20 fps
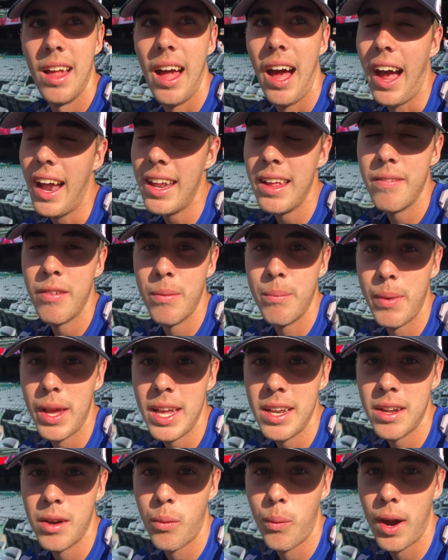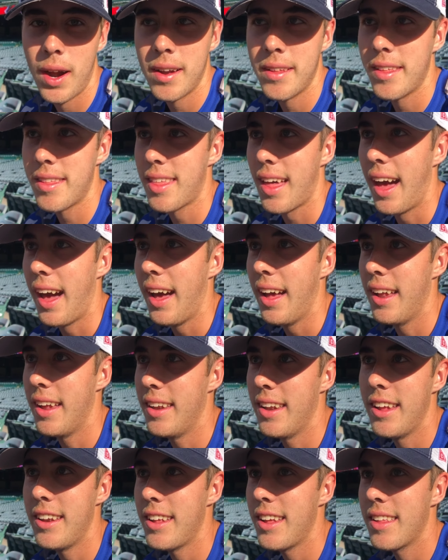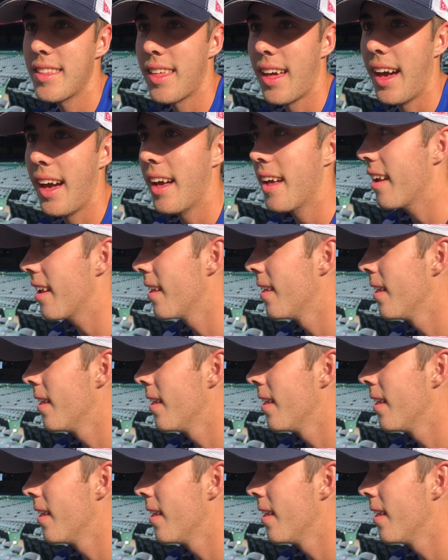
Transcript: I didn't even mean to wear this hat, an Indians hat.